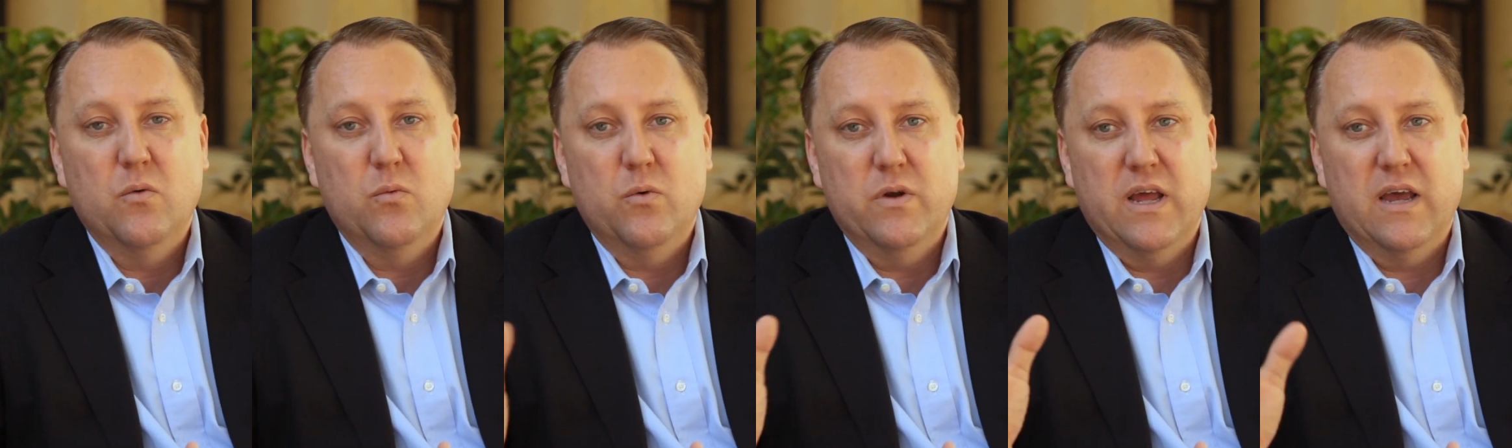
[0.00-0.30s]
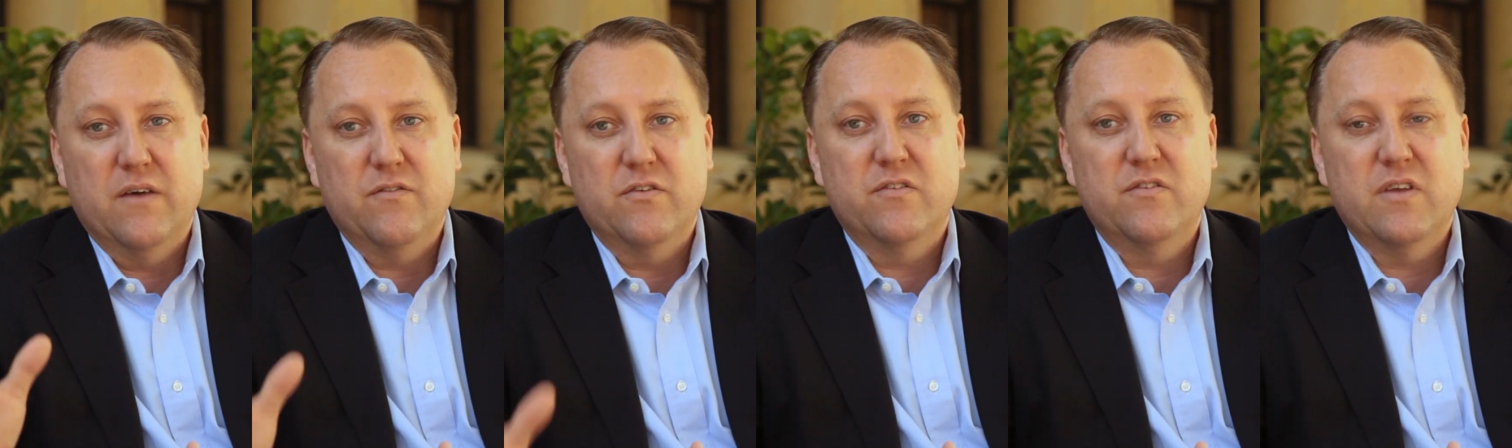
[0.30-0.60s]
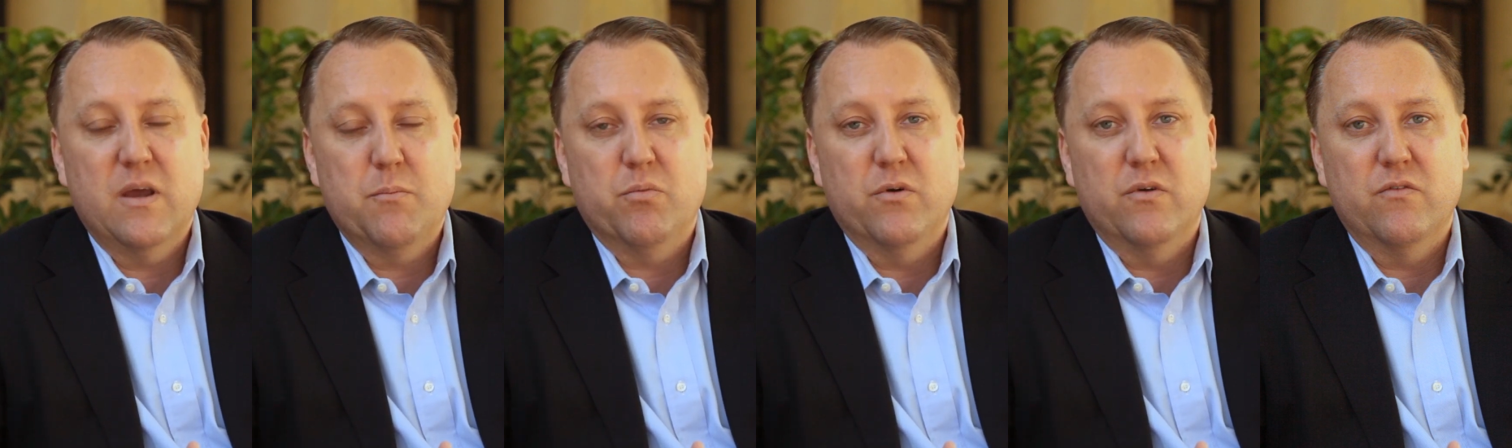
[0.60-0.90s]
would have a
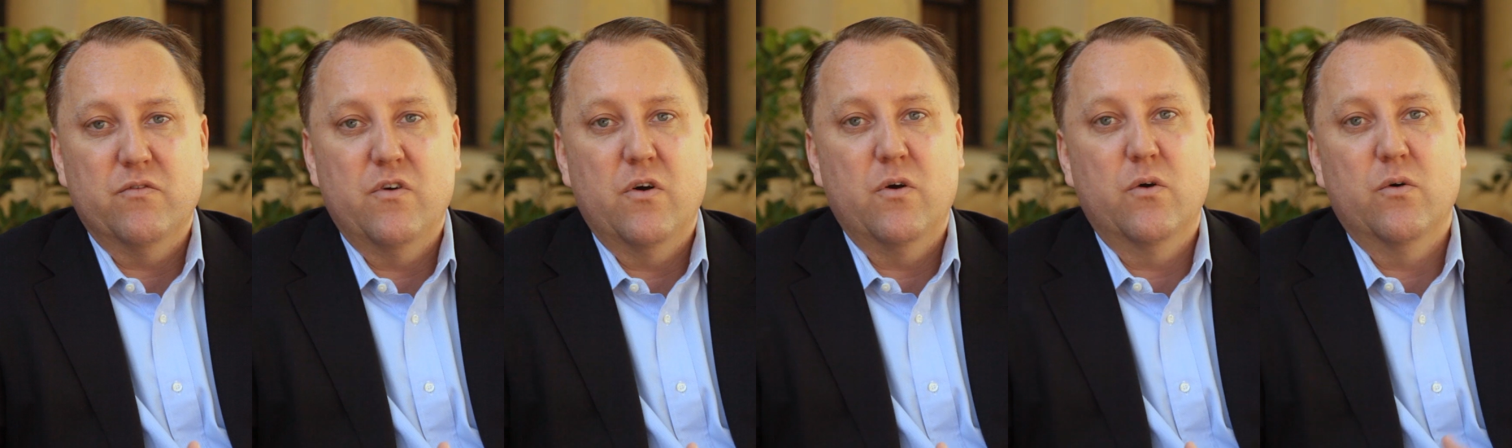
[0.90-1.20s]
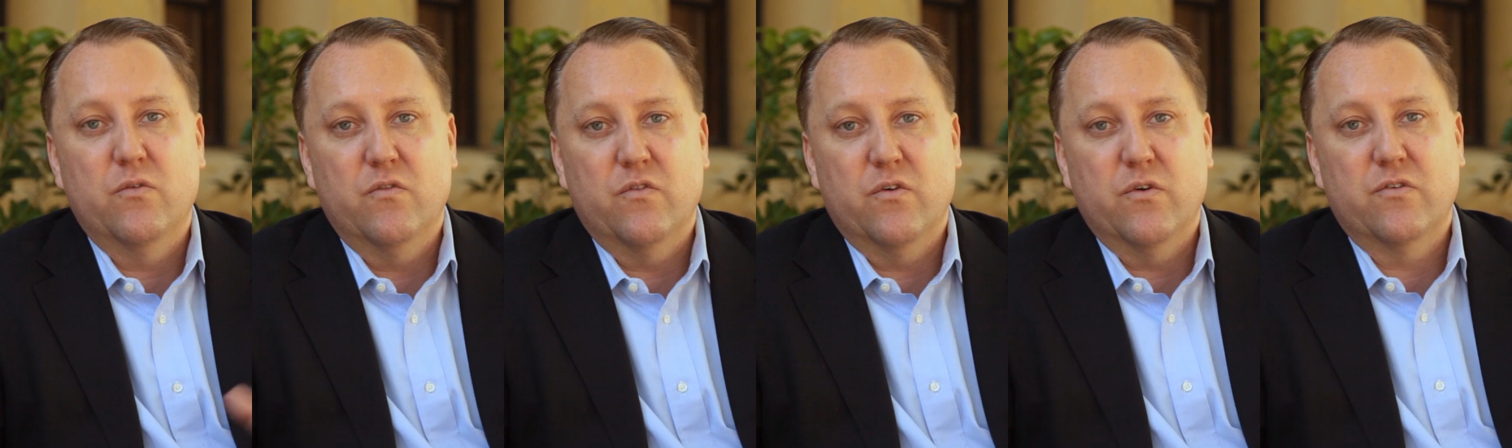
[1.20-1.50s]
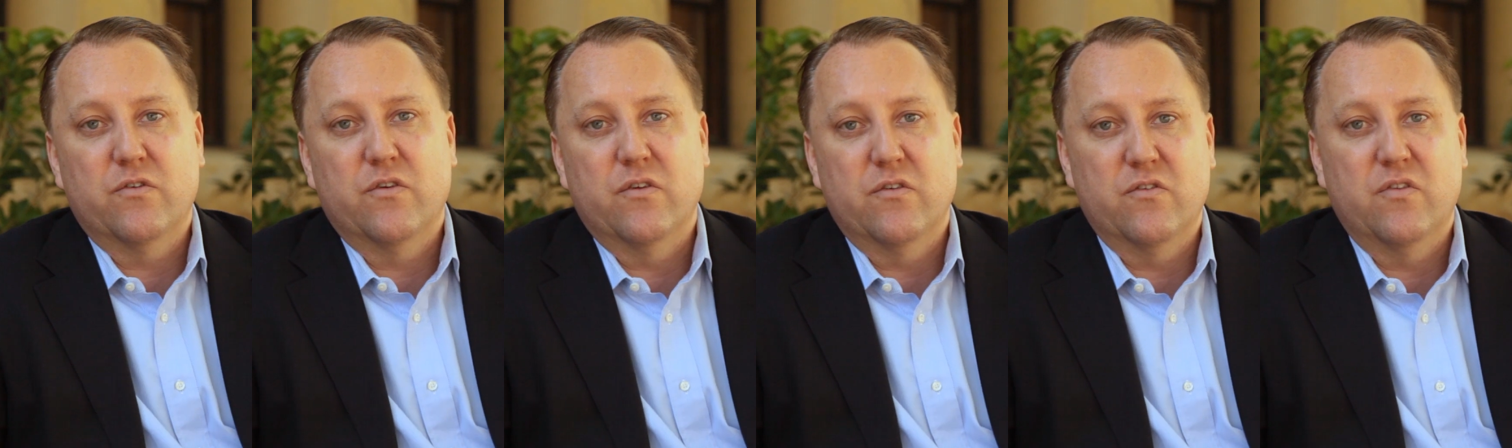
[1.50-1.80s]
separate vote
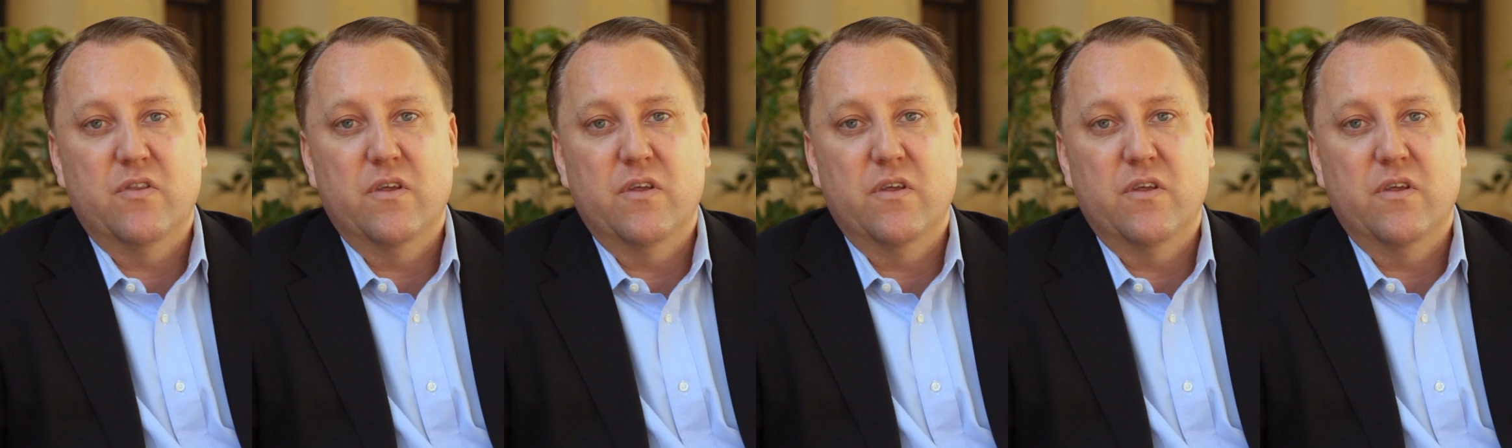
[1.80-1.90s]
versus